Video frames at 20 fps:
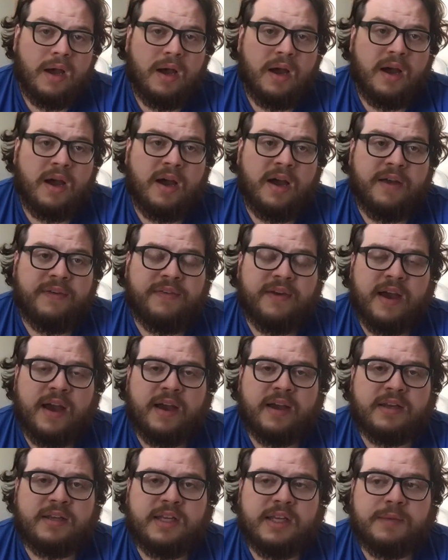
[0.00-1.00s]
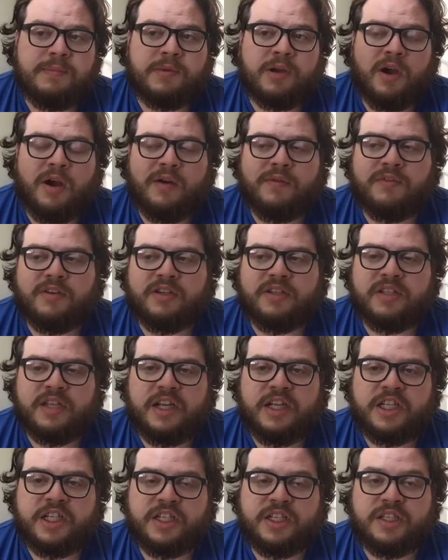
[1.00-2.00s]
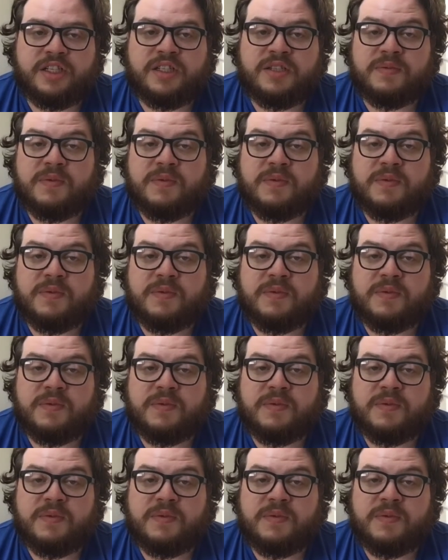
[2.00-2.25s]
I've had deep conversations